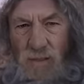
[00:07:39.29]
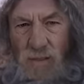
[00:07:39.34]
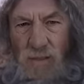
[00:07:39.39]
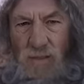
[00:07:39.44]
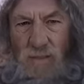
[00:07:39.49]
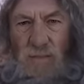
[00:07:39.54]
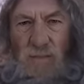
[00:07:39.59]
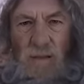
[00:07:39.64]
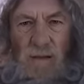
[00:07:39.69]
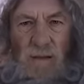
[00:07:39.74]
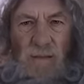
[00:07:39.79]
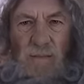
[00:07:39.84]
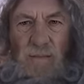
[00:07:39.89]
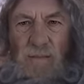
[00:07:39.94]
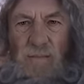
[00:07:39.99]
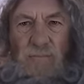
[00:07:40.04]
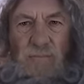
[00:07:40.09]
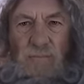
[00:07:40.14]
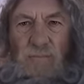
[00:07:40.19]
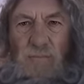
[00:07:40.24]
Sat like
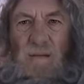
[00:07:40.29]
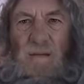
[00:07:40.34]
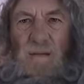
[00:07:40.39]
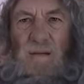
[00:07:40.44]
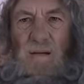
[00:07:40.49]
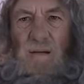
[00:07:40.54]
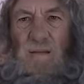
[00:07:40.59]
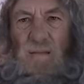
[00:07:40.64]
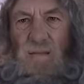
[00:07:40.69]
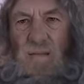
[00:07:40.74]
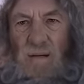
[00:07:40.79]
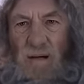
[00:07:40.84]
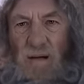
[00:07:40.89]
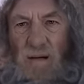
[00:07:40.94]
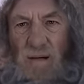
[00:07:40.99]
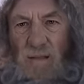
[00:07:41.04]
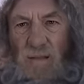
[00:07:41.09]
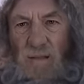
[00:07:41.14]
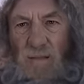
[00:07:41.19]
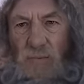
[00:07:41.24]
some middle-aged
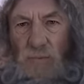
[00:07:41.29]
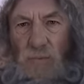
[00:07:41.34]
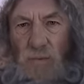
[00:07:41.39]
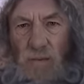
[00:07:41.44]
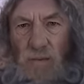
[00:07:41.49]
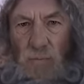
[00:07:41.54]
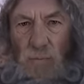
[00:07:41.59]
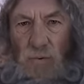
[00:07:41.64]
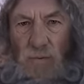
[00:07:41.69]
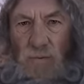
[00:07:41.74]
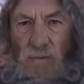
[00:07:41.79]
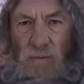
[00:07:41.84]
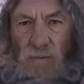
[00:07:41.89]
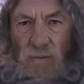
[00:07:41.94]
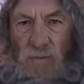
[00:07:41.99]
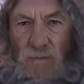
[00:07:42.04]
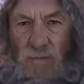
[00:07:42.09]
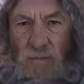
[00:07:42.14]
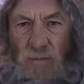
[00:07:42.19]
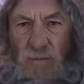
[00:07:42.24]
guy in the pub in the
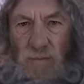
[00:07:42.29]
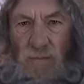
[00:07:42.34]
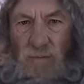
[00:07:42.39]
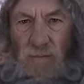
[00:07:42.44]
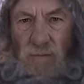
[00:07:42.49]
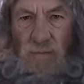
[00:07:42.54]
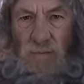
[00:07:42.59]
early noughties.